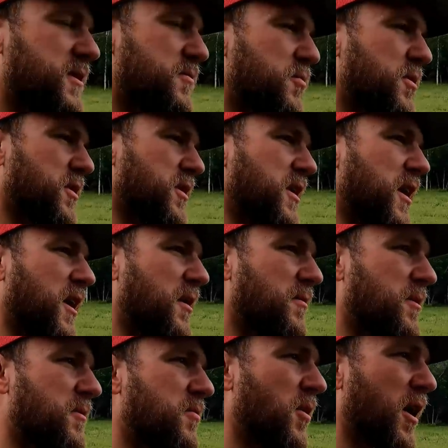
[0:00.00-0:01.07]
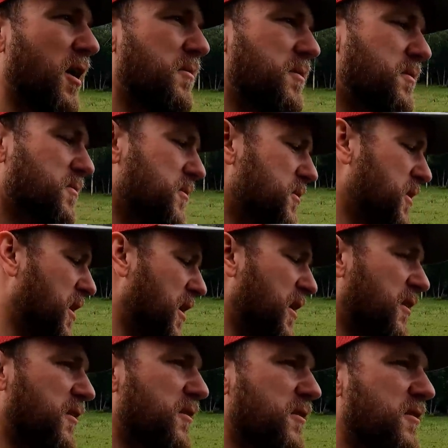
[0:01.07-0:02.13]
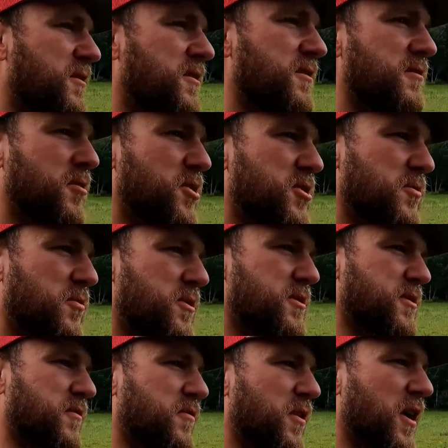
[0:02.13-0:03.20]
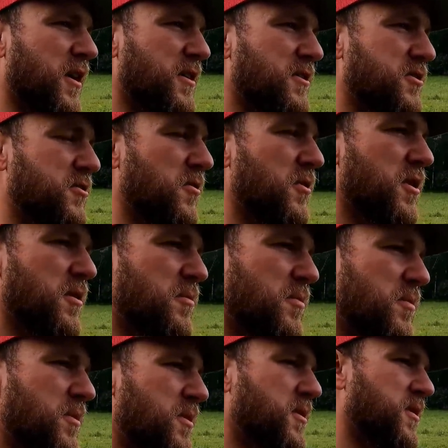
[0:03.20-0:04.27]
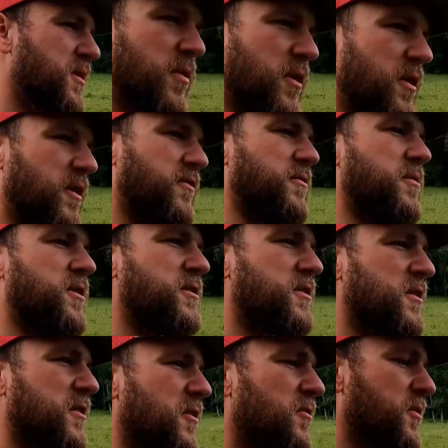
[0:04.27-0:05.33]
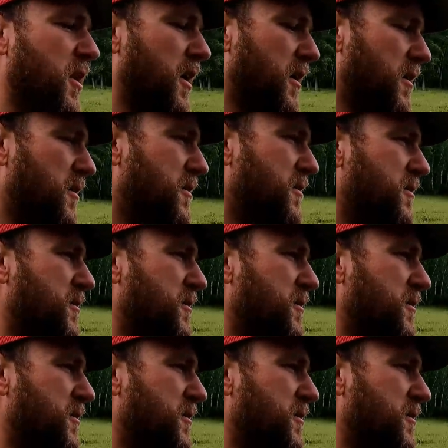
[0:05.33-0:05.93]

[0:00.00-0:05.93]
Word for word: That's a pretty common problem with cattle, especially once the flies show up, but everybody's looking okay.